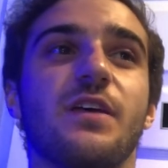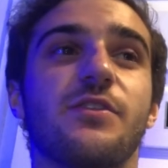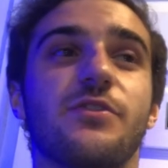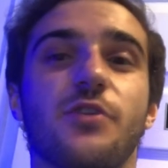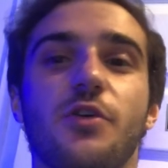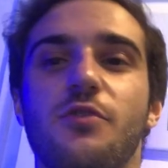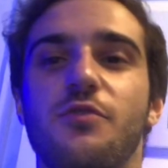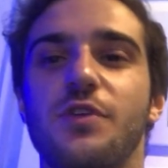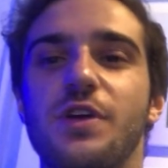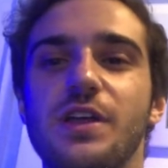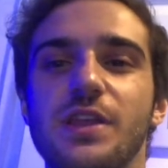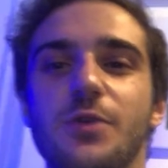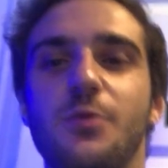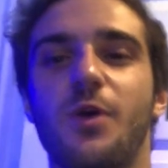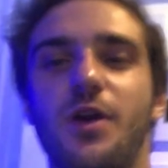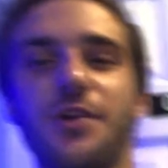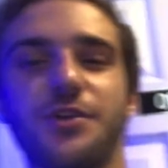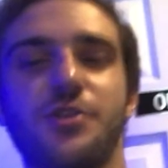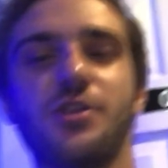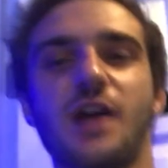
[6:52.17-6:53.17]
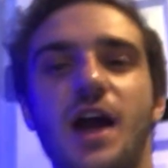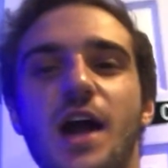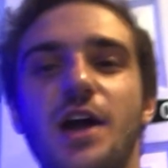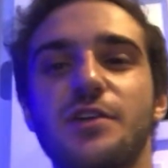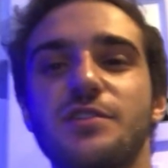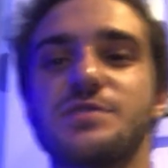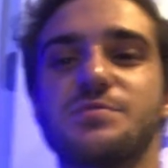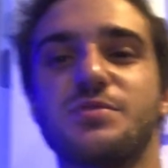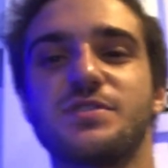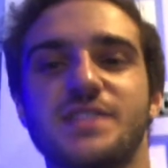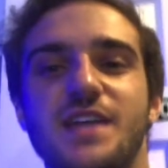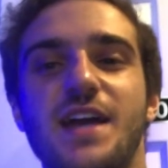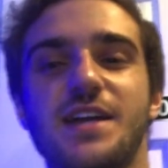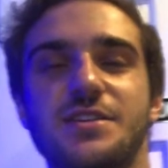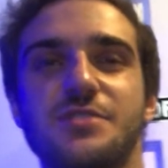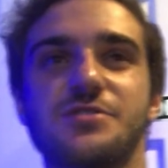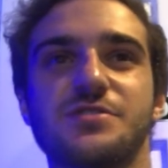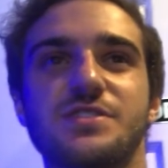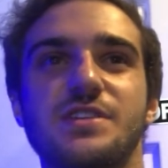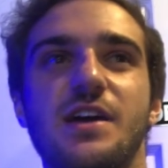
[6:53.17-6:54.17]
so really wear your goggles
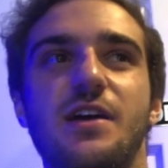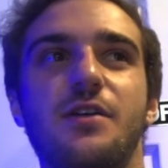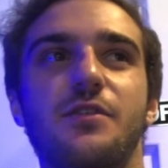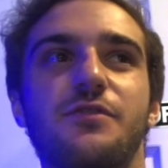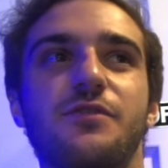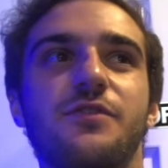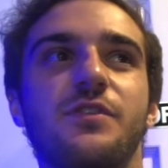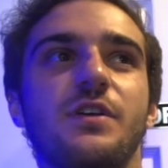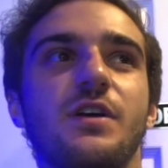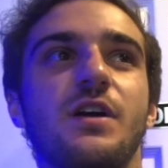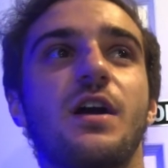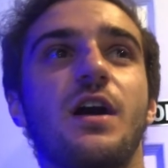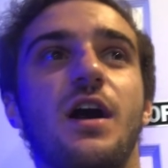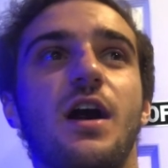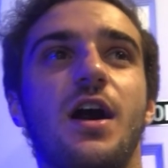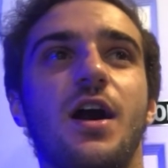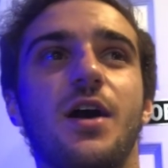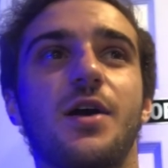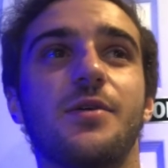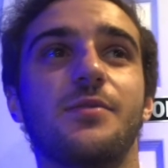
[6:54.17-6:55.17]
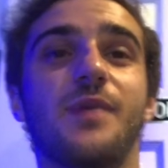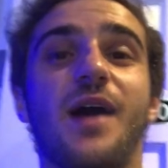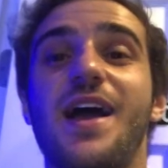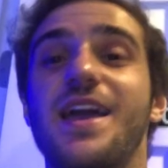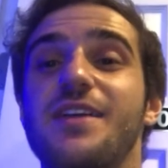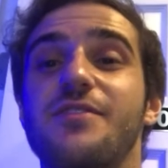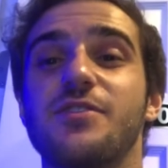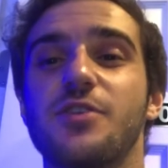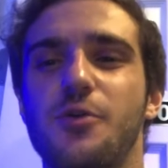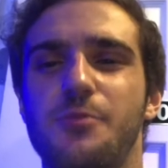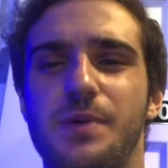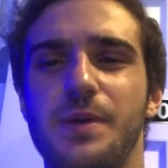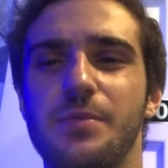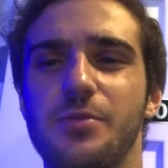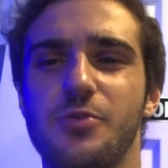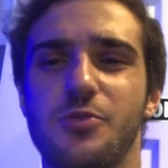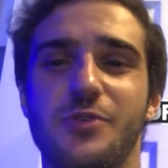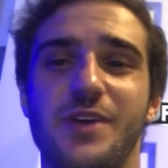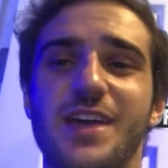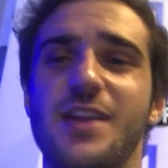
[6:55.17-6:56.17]
protect yourself um, i even know
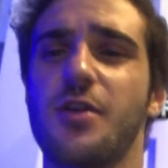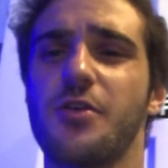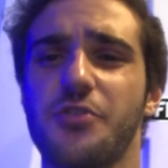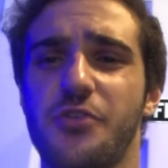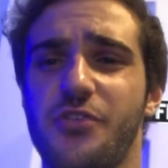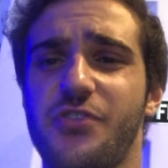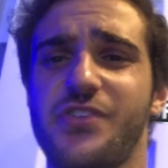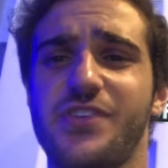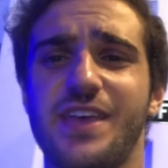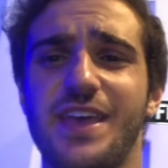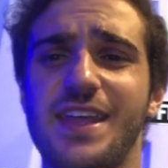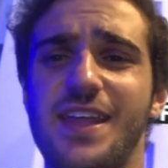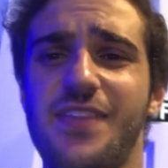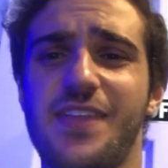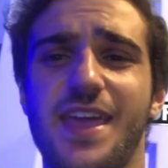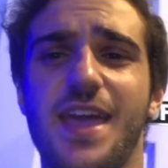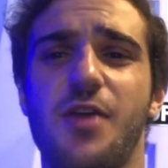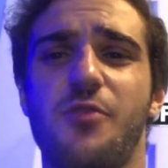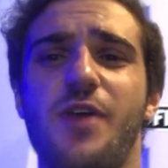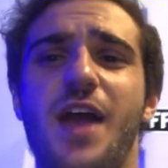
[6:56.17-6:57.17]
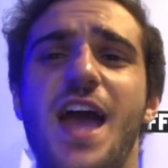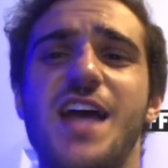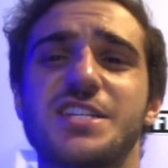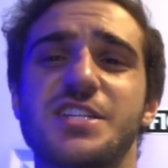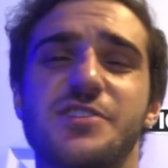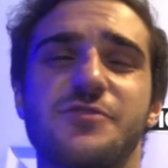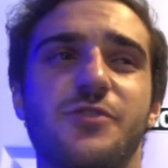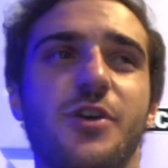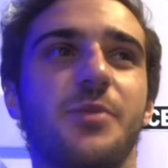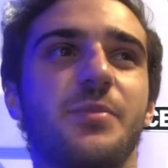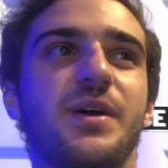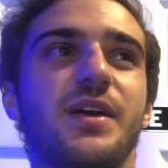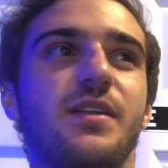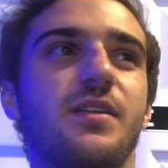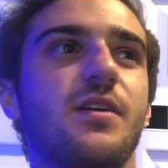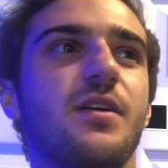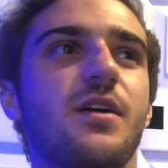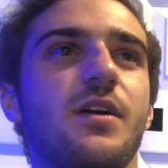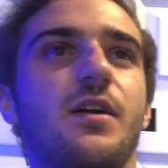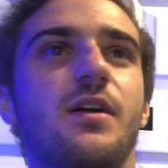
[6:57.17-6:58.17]
people who get on their skin and they get rashes from
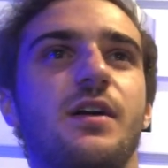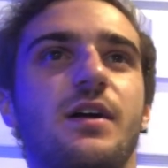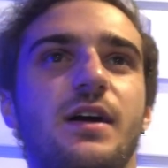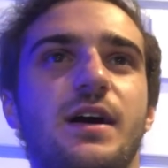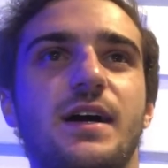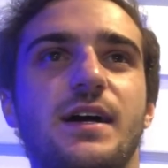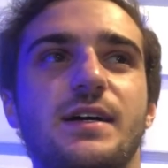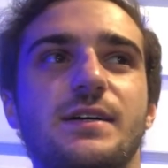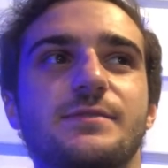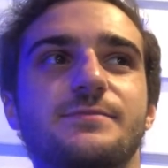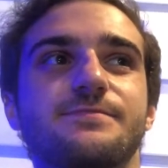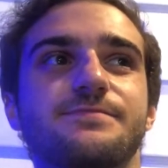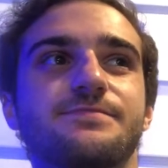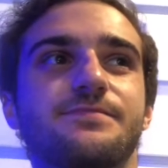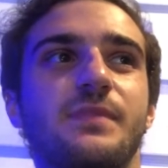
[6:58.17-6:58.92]
it um,